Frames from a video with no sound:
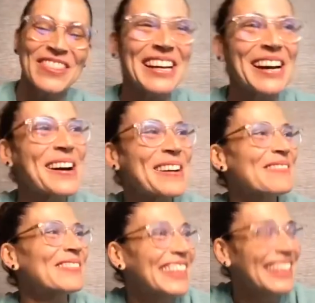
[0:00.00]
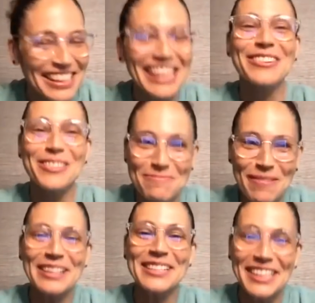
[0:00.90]
yeah, there's some
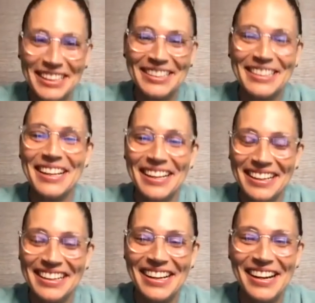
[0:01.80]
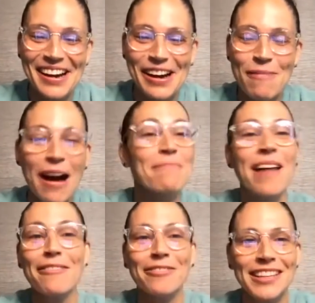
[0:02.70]
baked chicken in there. I'm
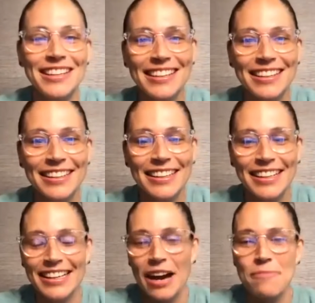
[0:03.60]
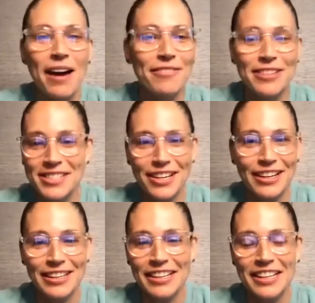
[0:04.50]
not vegan. I'm not
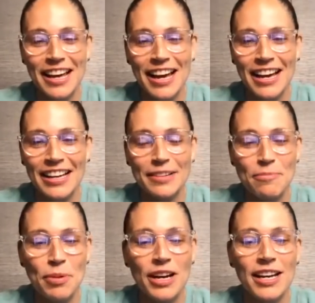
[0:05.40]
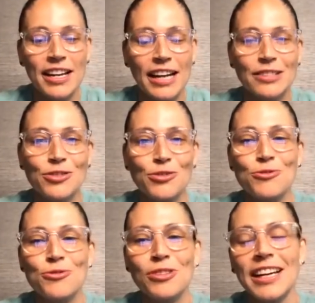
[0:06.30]
vegetarian, none of that. But I
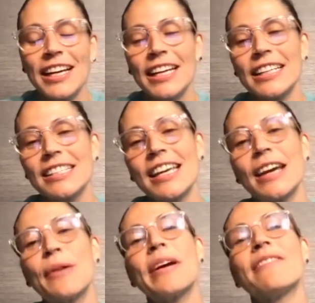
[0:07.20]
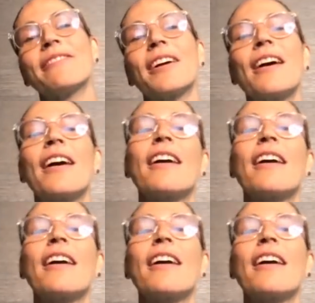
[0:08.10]
do like stay away from